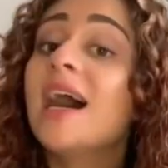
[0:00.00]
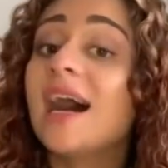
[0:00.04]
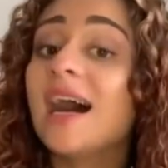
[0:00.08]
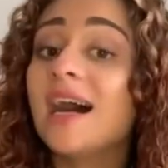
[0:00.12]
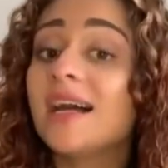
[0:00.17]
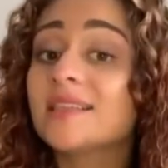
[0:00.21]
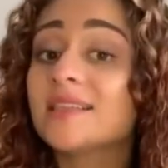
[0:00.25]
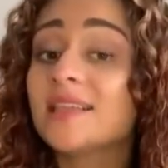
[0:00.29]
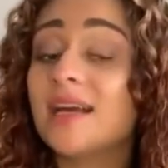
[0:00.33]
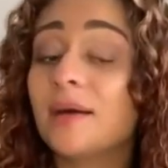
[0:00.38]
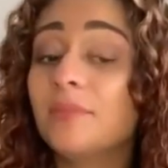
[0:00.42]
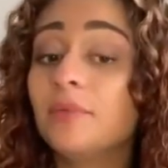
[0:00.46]

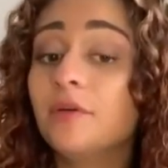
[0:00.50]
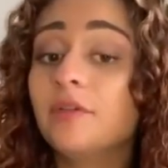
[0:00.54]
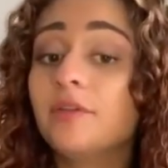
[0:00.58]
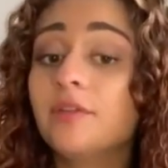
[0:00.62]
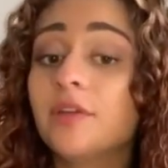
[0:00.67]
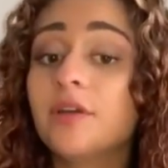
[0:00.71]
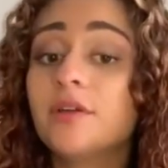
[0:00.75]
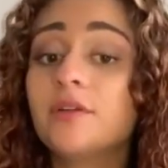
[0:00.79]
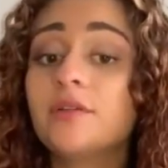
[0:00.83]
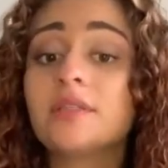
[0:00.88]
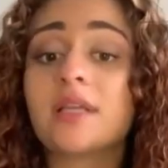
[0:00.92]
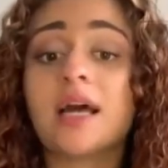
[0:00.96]
On top of
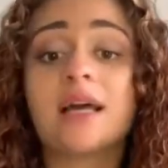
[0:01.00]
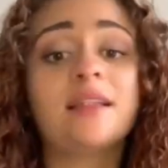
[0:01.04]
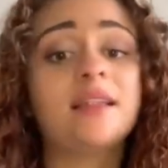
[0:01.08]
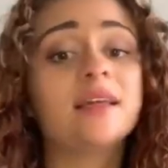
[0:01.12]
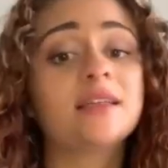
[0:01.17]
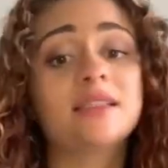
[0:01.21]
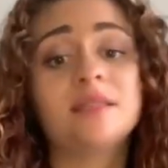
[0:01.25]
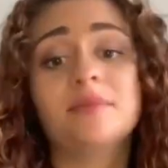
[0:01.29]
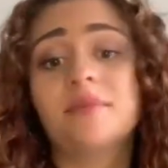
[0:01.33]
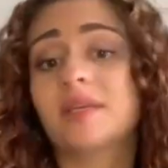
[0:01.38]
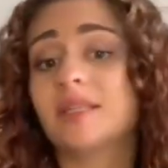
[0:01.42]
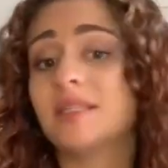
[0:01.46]
those, I
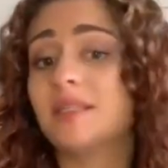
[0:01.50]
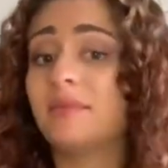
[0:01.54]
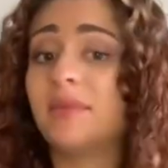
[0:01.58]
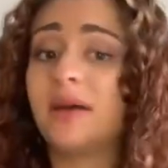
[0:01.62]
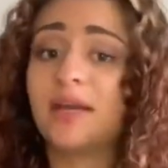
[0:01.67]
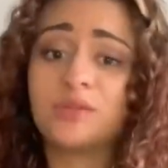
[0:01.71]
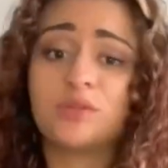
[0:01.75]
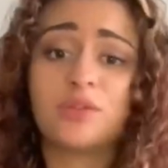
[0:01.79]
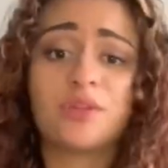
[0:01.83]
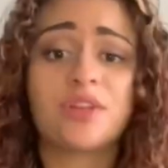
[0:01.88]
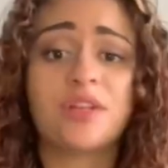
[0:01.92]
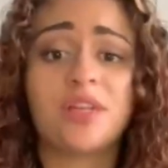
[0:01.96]
like to mix and
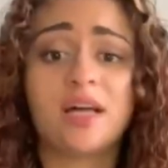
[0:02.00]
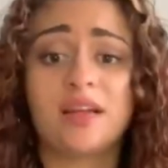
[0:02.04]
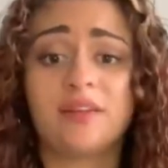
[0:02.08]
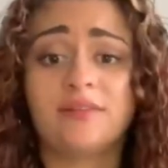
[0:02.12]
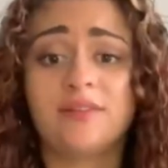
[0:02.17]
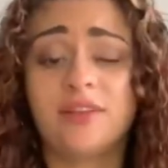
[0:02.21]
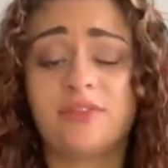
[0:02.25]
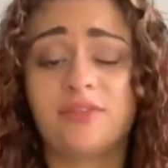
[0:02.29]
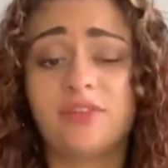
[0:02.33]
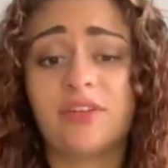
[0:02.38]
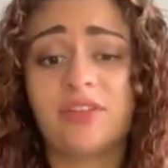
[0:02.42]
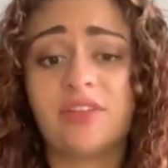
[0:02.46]
match with a lot of
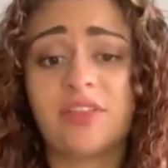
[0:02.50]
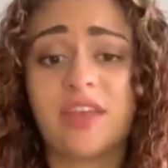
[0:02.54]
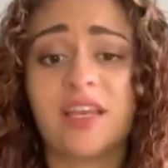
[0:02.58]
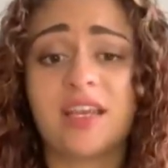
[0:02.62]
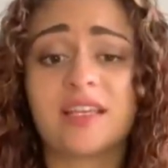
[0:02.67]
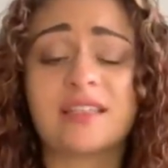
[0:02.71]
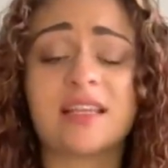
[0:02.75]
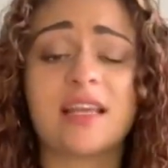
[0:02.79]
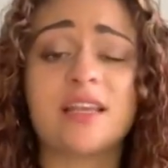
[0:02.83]
different things.